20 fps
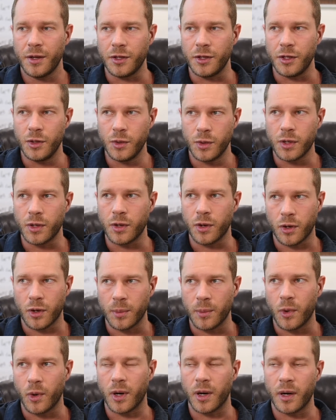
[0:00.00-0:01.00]
you can earn
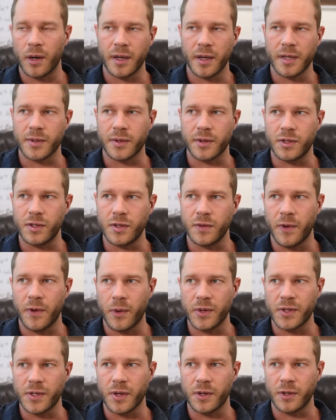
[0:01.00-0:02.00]
more as long as you
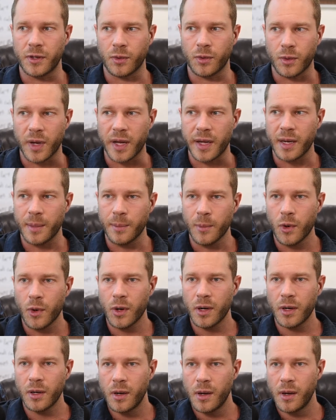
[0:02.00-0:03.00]
focus on creating
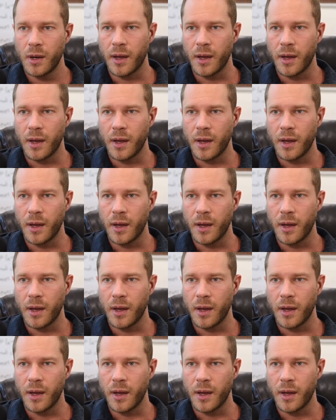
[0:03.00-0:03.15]
more